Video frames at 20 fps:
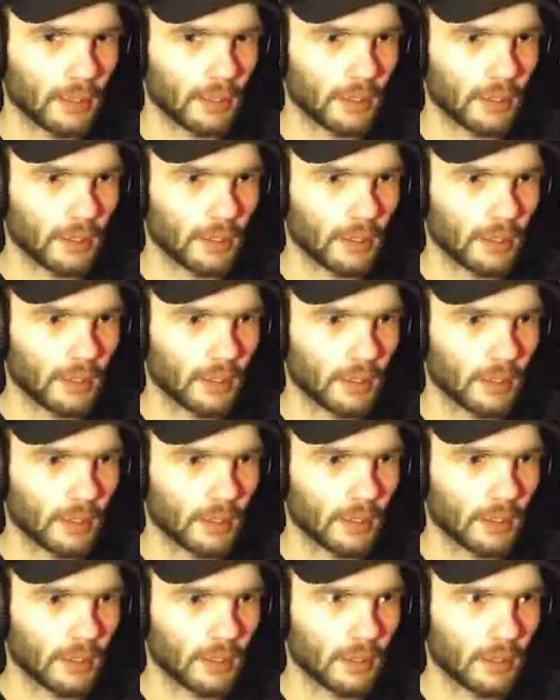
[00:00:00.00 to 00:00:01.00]

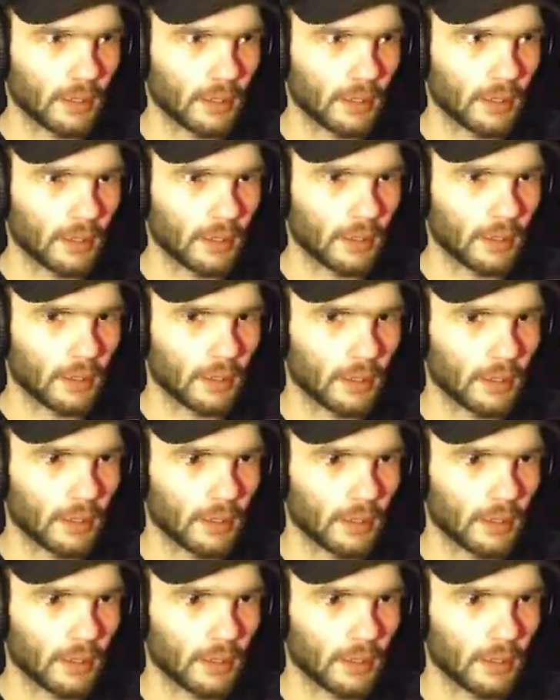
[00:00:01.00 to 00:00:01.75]
Nobody speaks.